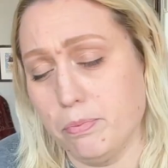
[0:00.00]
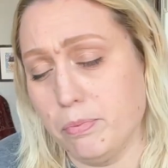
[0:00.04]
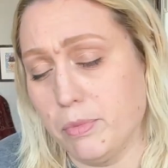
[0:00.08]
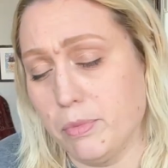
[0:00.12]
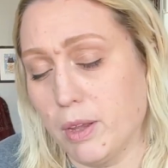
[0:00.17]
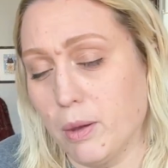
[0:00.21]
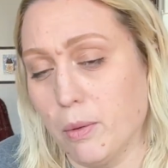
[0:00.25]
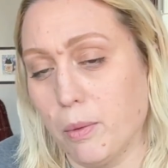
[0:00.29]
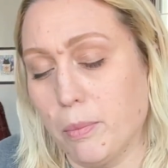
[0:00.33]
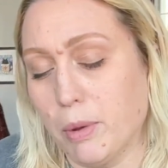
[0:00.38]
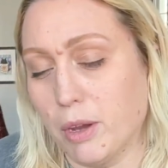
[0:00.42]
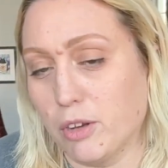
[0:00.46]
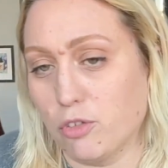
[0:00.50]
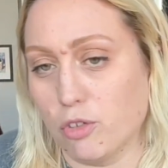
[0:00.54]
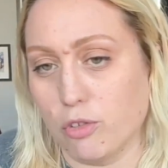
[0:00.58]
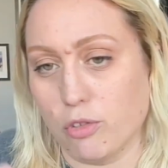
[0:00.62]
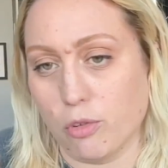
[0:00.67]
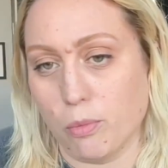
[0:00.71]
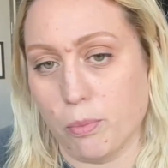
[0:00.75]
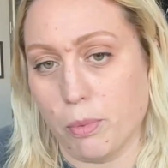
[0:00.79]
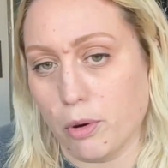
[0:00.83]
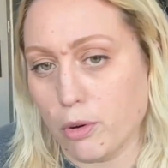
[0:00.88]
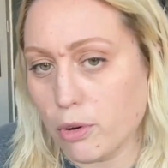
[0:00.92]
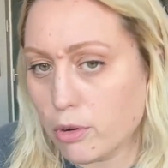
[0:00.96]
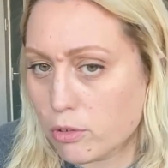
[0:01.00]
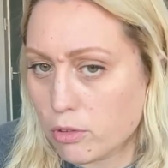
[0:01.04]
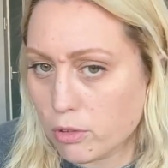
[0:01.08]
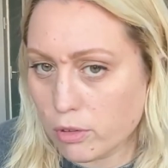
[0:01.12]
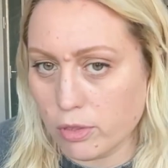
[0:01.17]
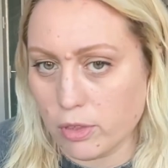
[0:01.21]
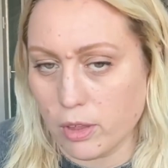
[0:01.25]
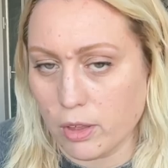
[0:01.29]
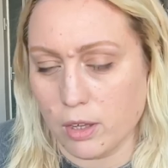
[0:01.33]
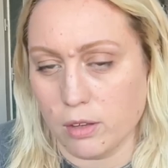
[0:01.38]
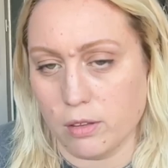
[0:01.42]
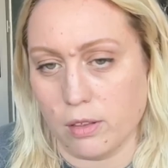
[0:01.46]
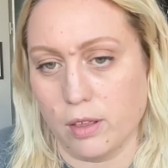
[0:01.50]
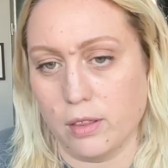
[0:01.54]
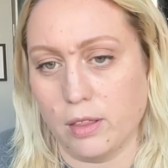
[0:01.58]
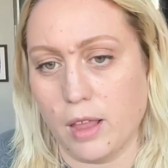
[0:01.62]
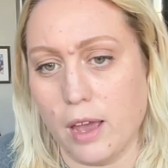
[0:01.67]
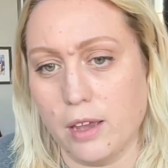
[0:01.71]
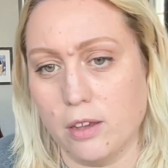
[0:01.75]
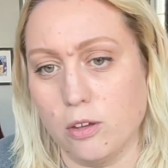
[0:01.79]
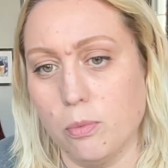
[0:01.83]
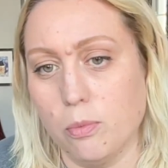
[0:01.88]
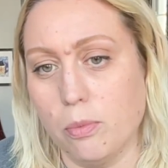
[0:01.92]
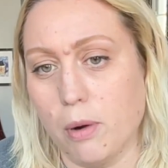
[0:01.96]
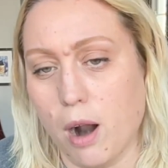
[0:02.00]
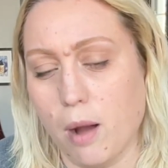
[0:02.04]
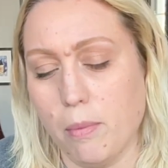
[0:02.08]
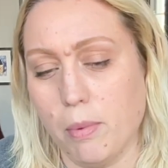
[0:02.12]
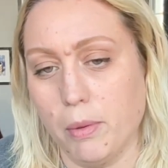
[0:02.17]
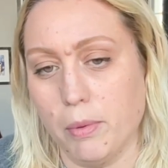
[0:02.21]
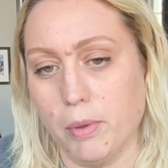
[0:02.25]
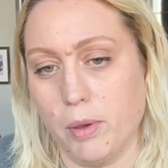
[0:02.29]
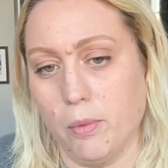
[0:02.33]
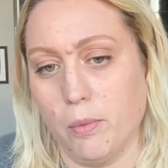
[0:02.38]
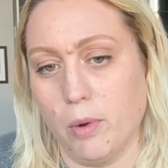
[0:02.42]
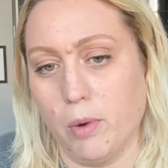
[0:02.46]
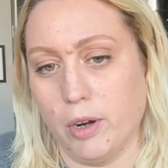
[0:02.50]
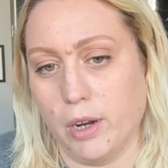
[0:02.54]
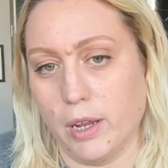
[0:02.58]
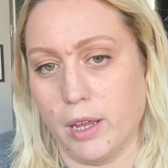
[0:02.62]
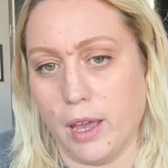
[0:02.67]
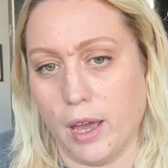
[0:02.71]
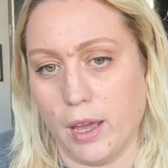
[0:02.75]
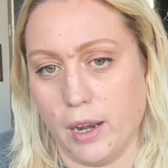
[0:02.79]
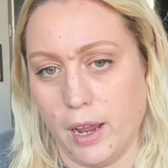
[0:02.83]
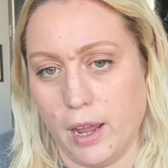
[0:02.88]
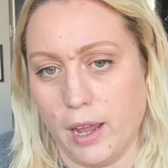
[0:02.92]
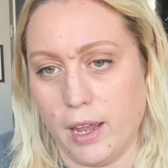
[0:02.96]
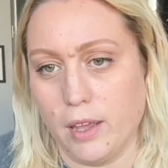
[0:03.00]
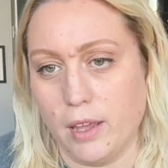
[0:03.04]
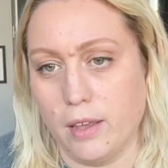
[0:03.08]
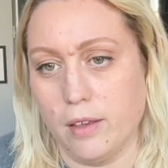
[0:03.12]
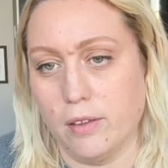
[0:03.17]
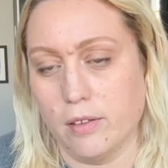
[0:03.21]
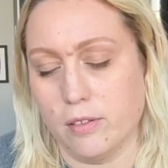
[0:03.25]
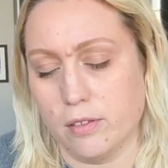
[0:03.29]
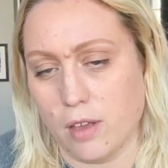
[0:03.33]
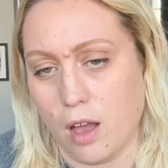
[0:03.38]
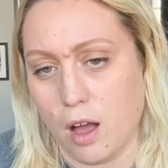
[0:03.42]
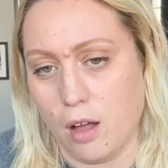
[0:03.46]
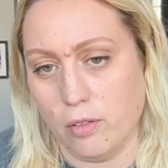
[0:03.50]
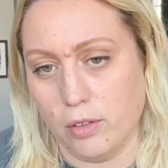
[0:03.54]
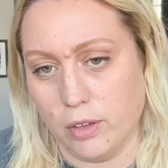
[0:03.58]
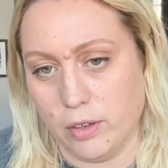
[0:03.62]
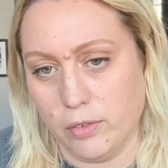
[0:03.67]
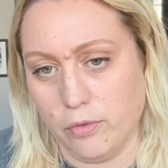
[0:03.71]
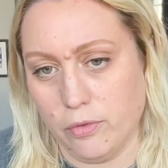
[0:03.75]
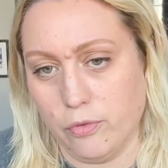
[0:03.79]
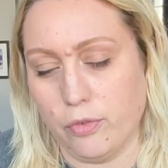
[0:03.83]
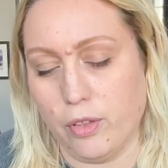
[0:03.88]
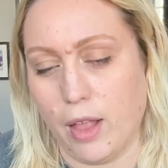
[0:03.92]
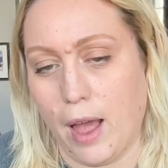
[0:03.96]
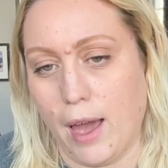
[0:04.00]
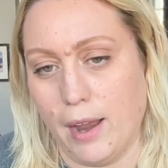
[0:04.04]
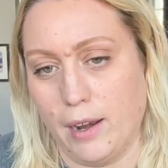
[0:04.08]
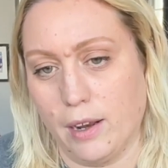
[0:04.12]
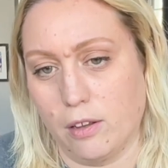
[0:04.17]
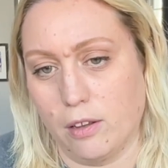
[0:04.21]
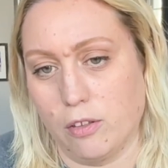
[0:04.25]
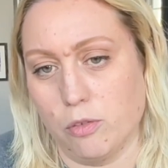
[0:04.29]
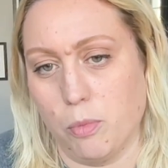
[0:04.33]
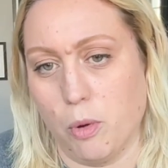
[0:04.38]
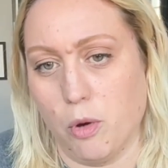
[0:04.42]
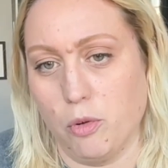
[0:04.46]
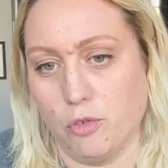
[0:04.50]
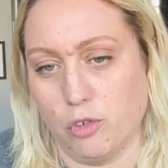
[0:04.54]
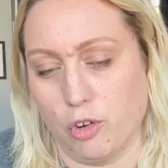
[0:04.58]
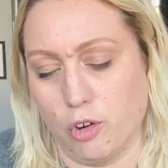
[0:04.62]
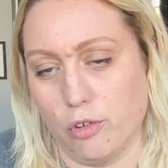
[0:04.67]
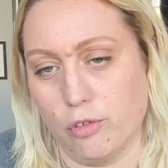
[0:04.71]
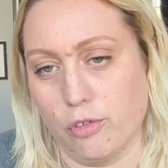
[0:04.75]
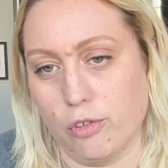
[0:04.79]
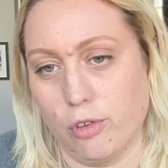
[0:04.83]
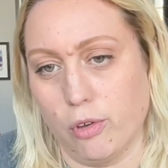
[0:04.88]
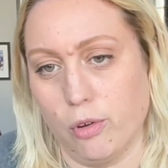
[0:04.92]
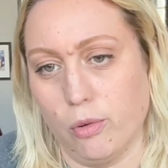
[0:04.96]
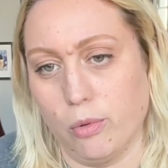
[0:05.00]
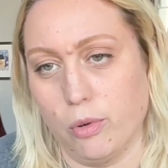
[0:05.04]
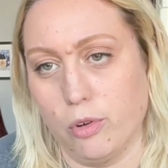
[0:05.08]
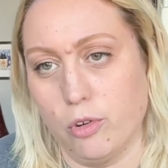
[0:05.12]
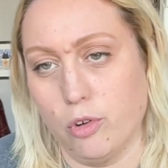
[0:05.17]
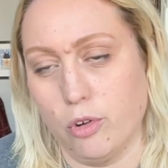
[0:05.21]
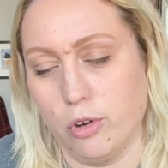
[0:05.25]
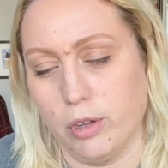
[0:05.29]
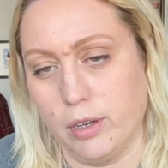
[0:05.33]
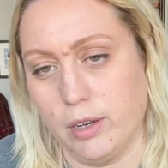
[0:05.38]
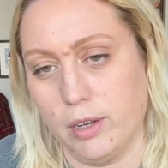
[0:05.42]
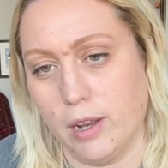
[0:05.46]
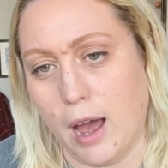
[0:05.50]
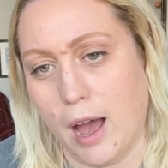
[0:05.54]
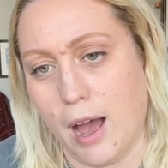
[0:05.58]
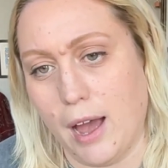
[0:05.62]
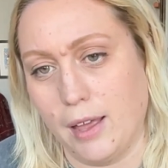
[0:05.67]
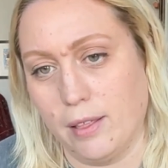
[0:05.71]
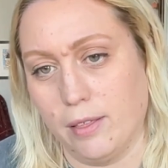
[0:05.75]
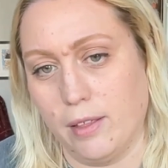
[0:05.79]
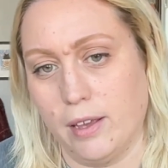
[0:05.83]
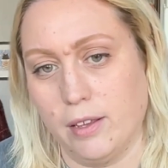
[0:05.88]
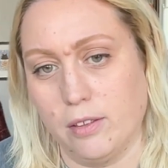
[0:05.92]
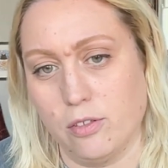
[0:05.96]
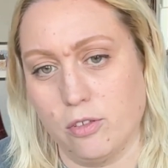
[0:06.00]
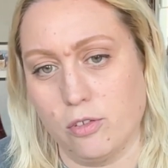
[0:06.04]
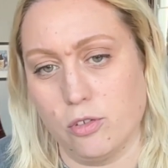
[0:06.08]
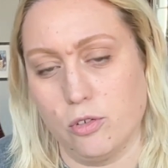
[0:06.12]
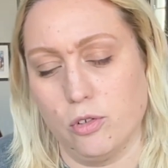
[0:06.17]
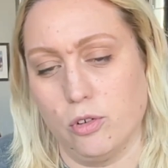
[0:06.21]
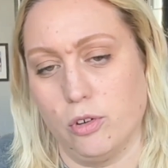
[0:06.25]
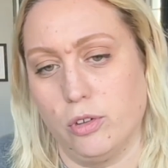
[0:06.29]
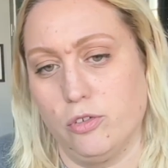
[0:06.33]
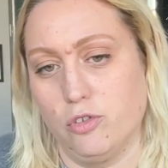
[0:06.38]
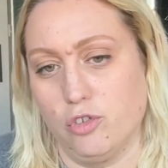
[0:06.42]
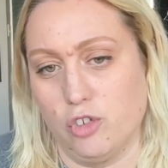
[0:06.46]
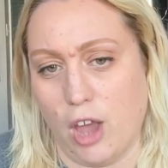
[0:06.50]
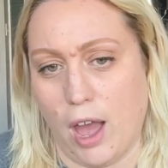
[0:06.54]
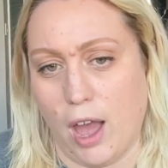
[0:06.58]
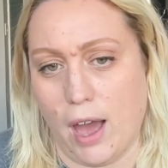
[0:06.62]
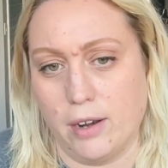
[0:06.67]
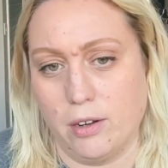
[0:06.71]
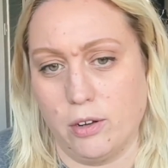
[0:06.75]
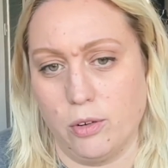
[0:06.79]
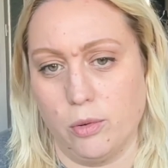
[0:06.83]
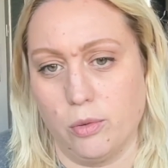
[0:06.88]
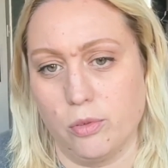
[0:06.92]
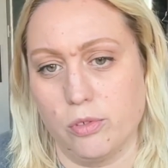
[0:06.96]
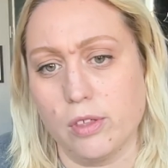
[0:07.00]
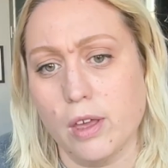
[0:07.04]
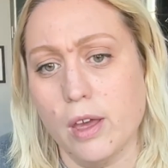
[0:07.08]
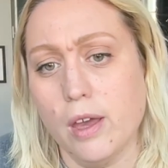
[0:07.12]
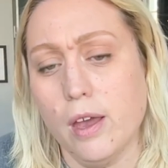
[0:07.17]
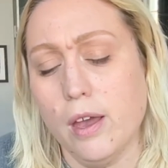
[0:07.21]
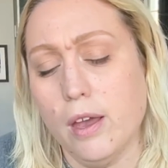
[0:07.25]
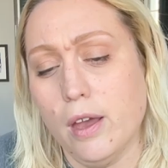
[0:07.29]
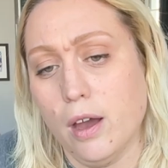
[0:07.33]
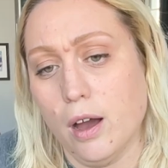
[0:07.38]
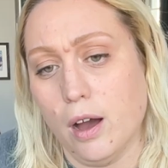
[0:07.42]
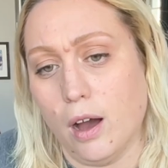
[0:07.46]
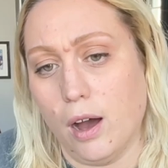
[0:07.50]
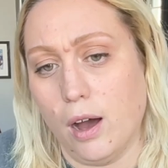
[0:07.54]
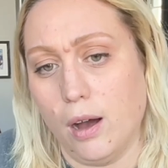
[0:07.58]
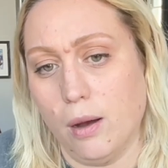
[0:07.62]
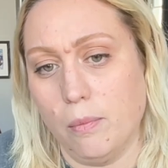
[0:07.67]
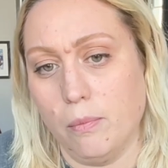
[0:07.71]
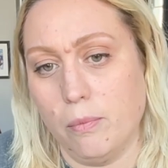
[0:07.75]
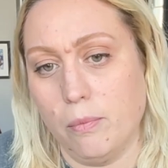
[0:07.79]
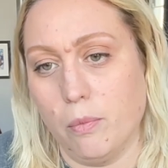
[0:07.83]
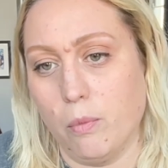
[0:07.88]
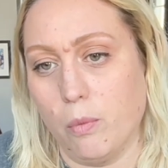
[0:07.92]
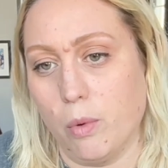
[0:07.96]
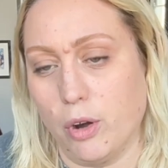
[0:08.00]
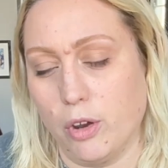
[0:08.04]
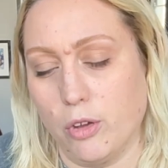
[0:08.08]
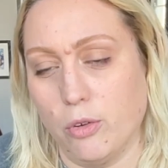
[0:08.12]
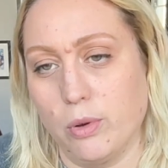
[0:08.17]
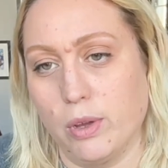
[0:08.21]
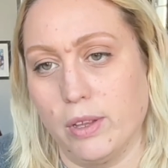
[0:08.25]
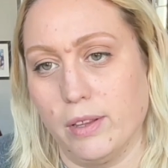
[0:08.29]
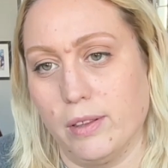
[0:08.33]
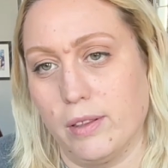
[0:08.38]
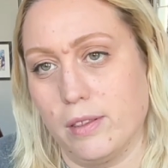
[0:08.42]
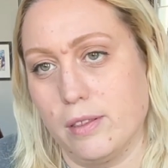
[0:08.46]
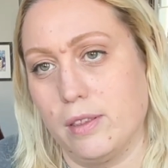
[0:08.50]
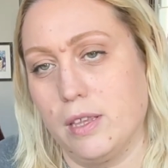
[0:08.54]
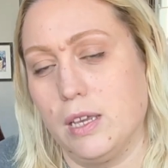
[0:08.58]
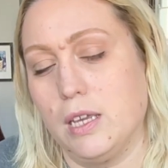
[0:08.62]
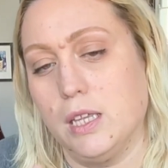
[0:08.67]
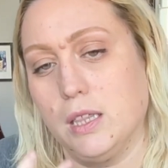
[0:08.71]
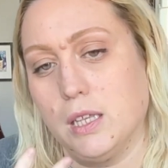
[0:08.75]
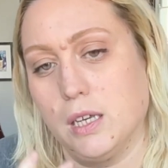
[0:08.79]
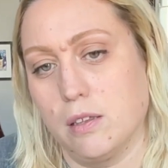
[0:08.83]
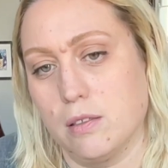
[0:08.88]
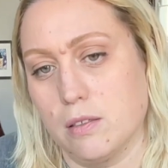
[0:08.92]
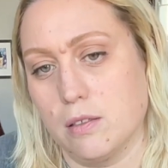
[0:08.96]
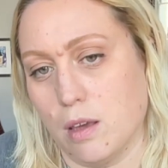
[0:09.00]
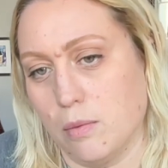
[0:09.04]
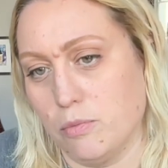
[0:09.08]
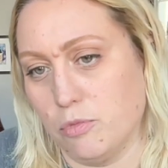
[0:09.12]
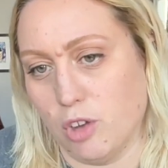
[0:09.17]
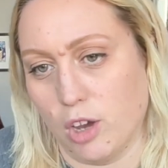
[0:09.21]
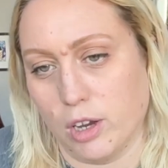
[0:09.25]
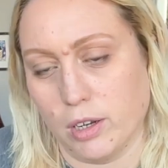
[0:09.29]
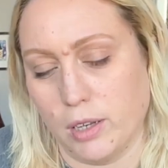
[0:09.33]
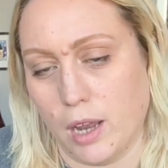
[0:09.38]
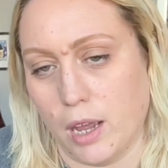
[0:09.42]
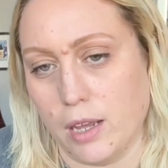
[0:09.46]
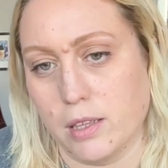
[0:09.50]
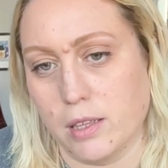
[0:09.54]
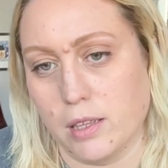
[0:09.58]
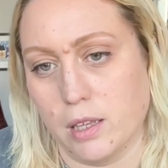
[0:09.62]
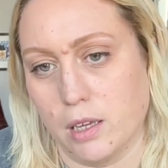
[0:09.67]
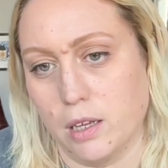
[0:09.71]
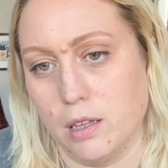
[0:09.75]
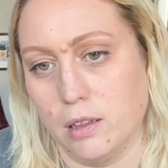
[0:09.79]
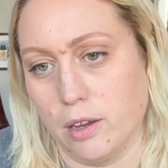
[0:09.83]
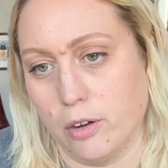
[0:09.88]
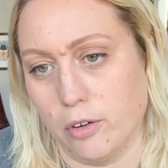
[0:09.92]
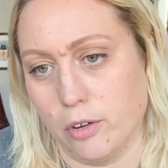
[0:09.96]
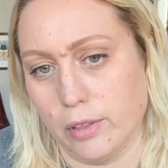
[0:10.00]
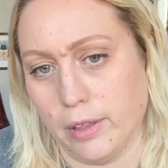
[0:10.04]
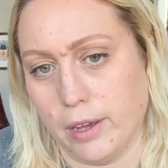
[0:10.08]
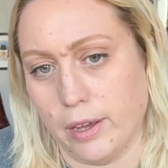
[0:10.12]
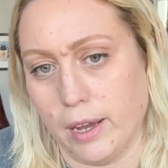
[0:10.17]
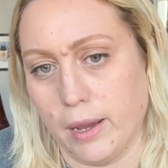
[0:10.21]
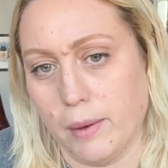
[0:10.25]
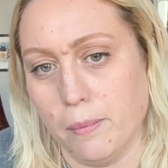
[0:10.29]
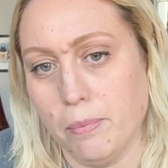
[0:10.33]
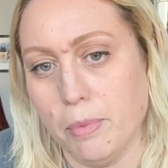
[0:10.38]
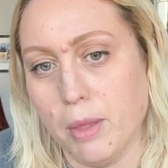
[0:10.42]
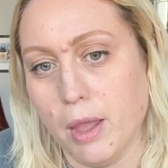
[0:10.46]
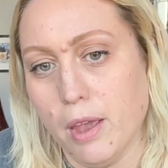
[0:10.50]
you know pictures of birds and things like that you probably want to get a solid flat exposure so good highlights good shadows um, where you can see the subject nice and clearly